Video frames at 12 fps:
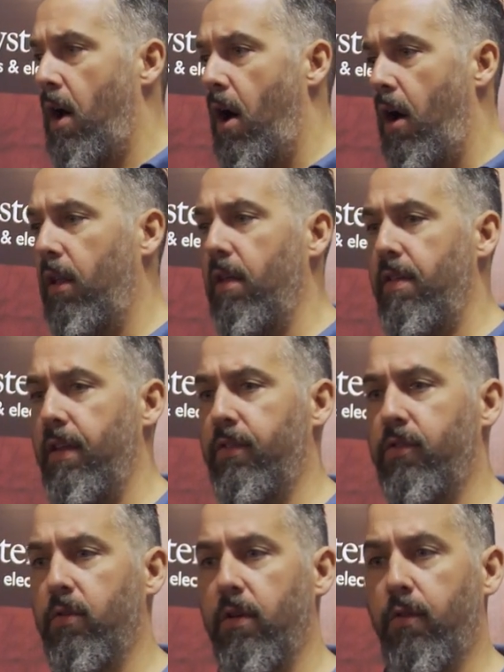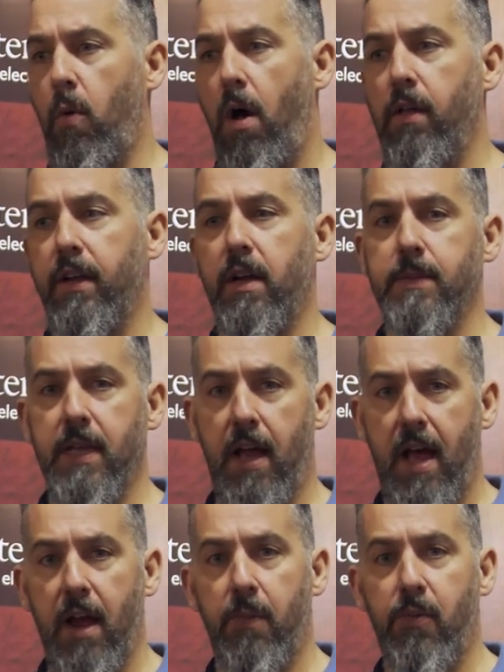all of this sort of quality comes at a
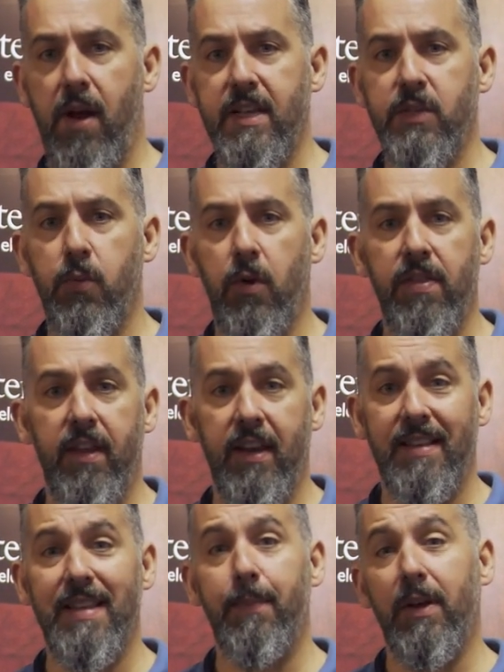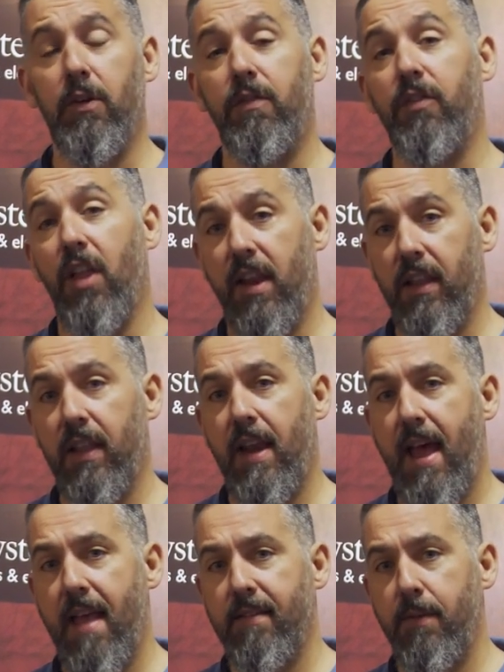higher price point than a typical flood lead
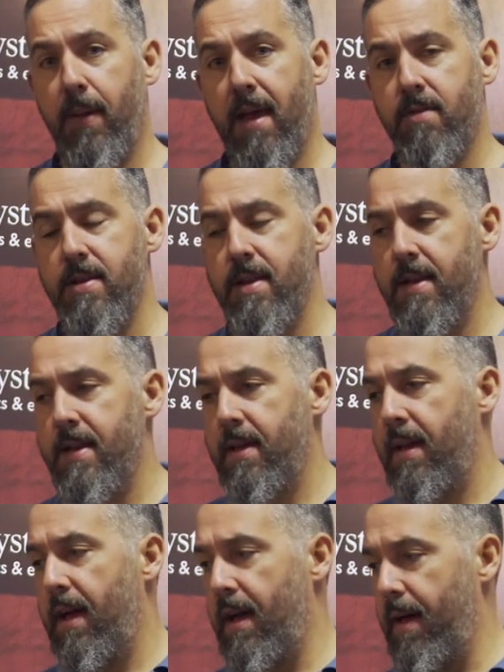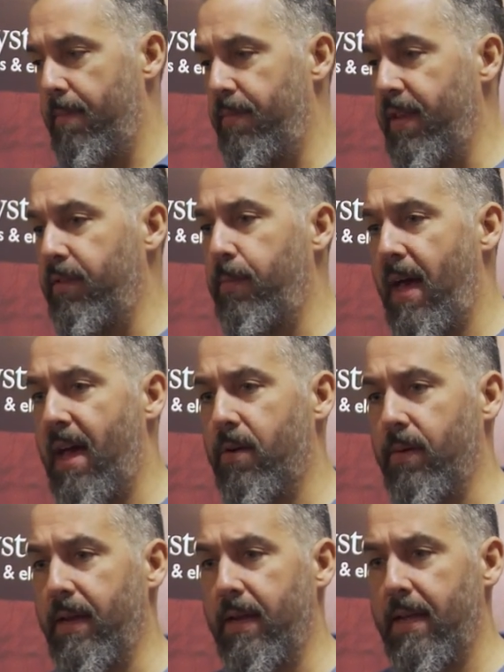acid battery. Um, this
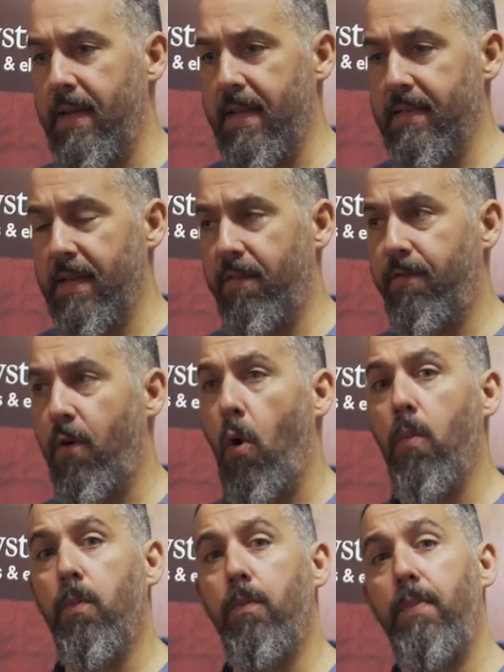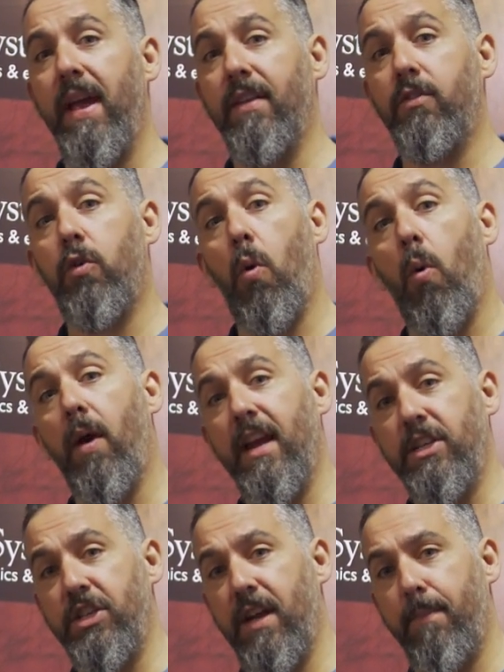battery is a foam-based core
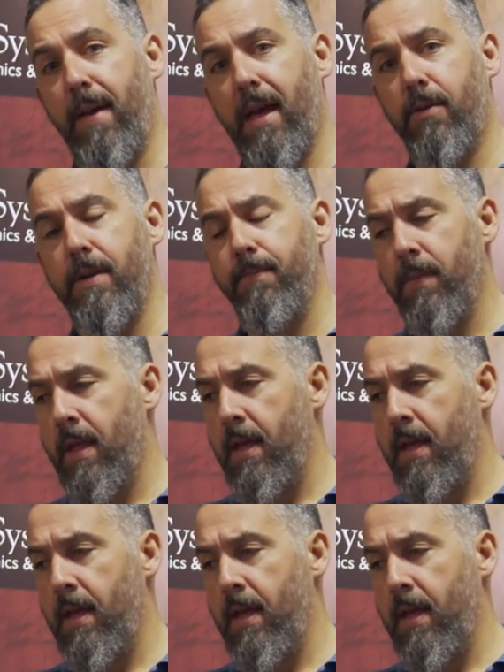AGM battery.